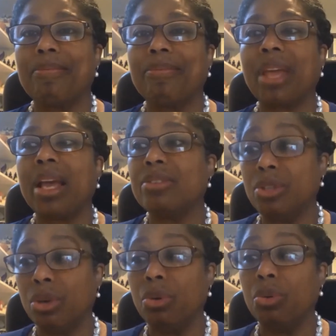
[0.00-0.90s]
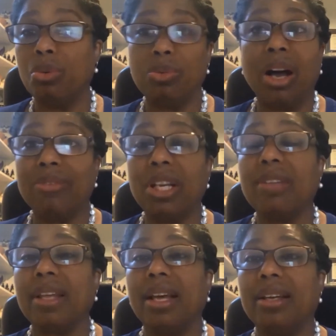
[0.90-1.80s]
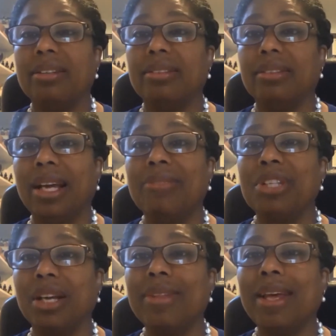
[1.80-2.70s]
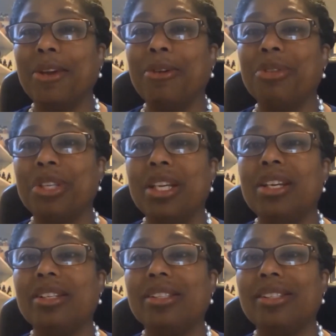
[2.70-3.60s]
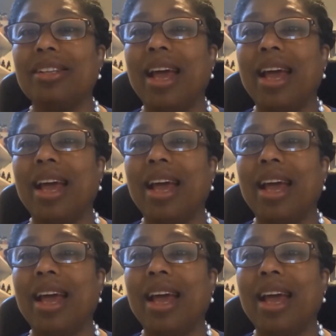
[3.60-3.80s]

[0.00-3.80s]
And so I've done that. I've done that over the years.